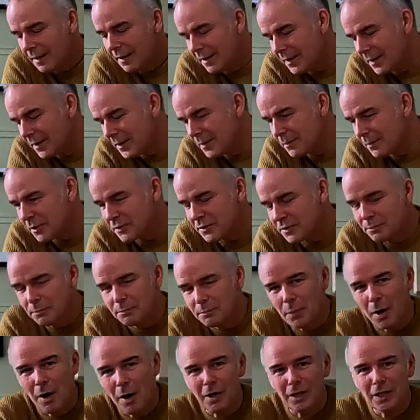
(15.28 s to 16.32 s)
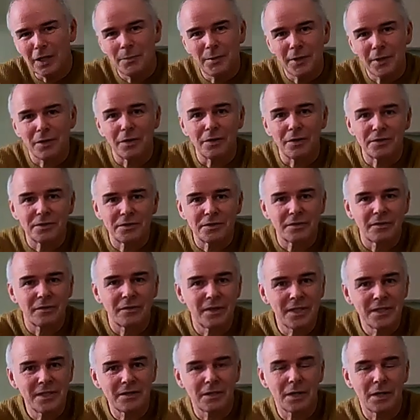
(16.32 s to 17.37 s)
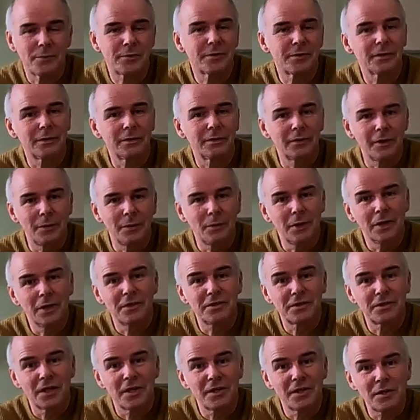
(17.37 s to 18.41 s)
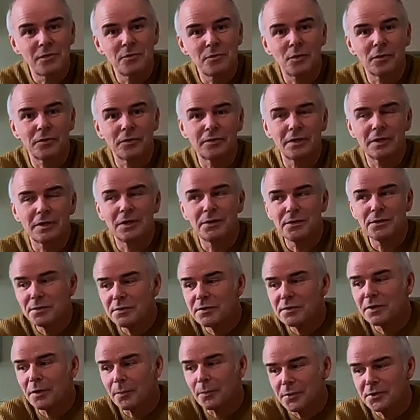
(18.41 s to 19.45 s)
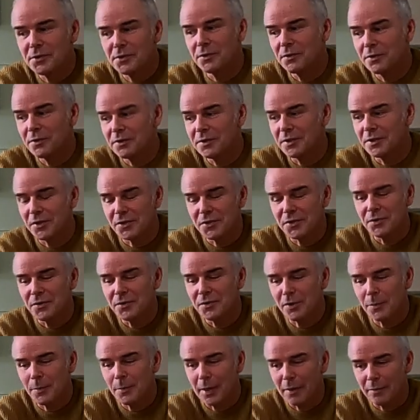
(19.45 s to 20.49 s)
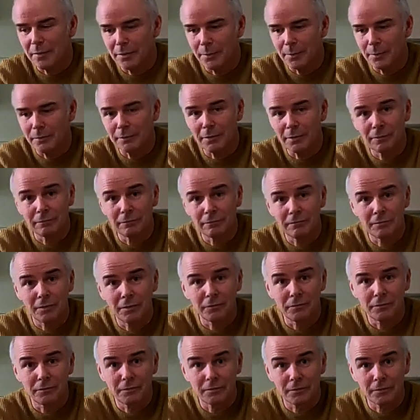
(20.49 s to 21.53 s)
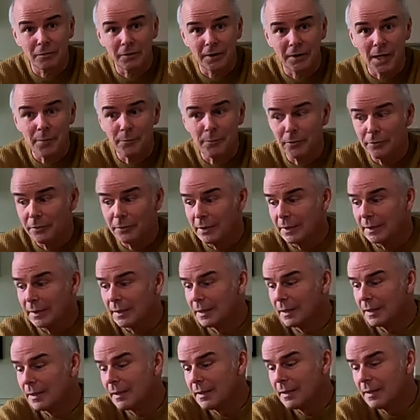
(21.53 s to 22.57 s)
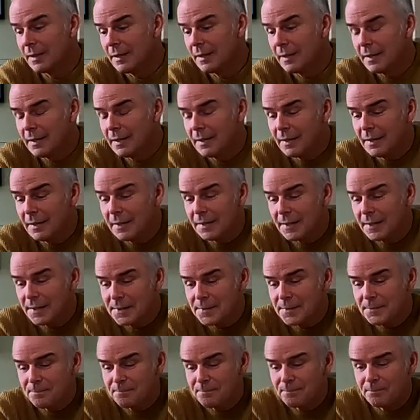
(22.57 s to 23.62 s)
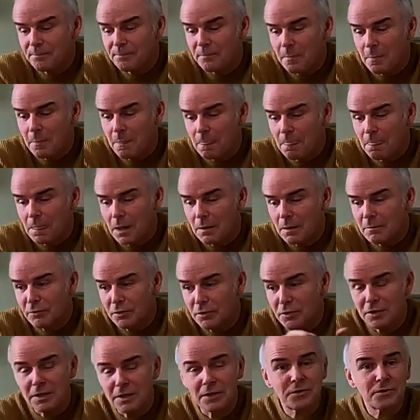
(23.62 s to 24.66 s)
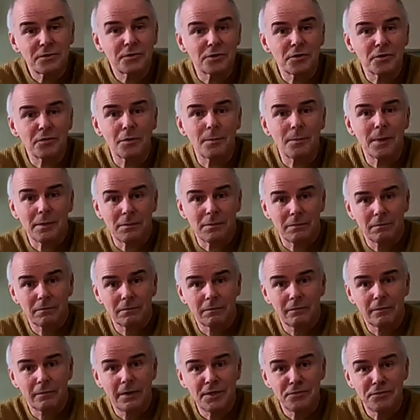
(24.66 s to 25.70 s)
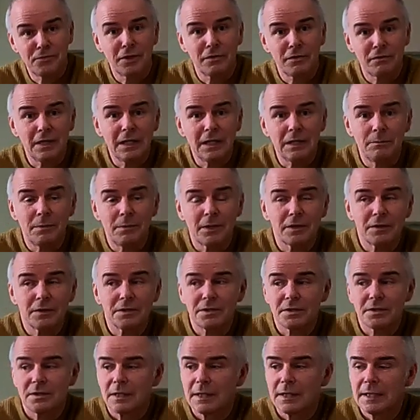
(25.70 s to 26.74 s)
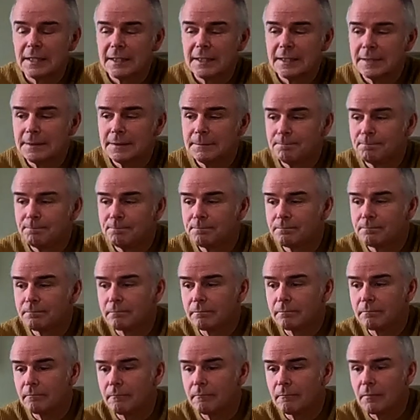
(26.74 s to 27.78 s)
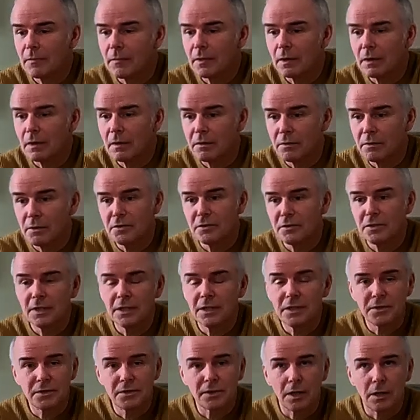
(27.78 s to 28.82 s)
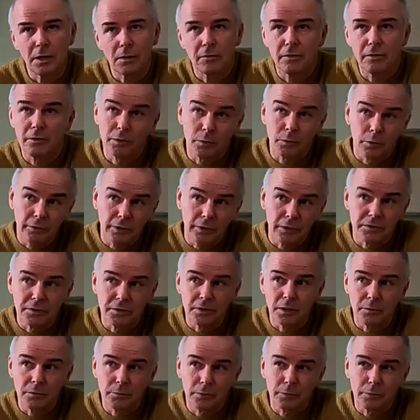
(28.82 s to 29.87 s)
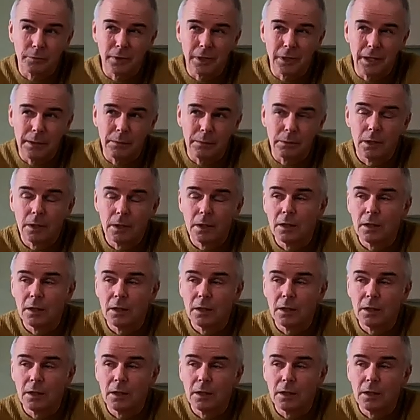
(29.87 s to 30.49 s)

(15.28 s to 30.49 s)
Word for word: Uh, because partly because these are absolutely brilliant and I didn't want to lose the opportunity to talk about them on, on, on, on camera really. Um, firstly, let's talk about the history of Neat because um, 30 years ago, 31 years ago probably now,